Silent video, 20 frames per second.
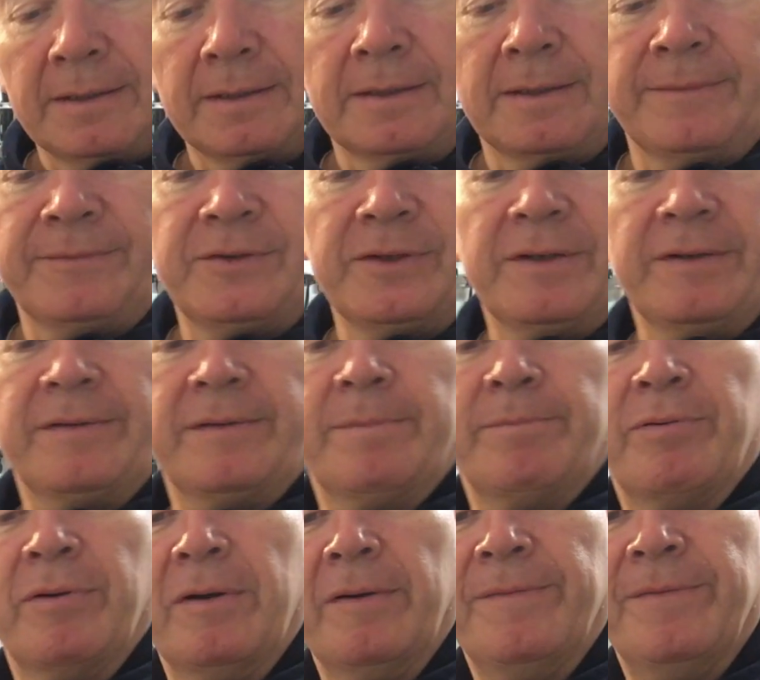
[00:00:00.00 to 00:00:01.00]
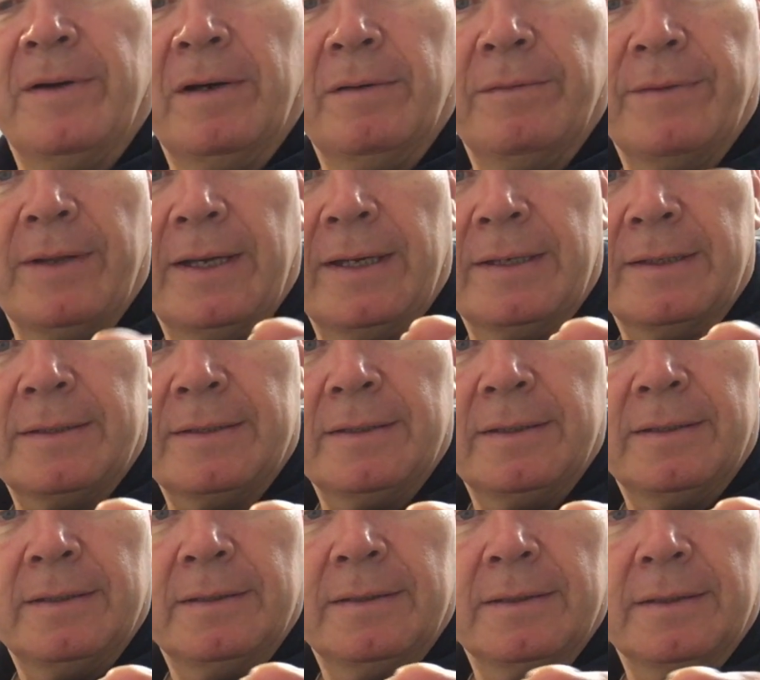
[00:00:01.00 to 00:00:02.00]
I've just profiled that
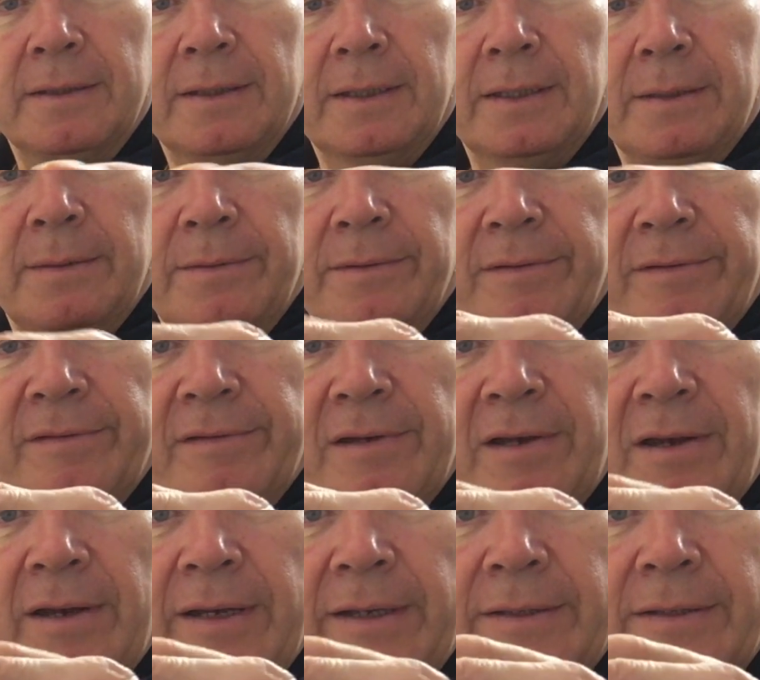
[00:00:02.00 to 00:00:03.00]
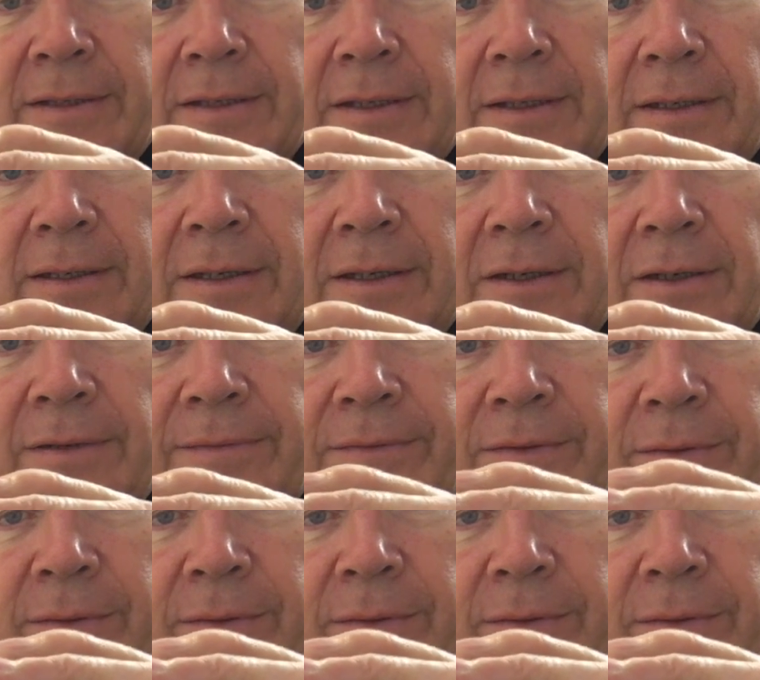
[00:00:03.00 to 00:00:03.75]
with a slight curve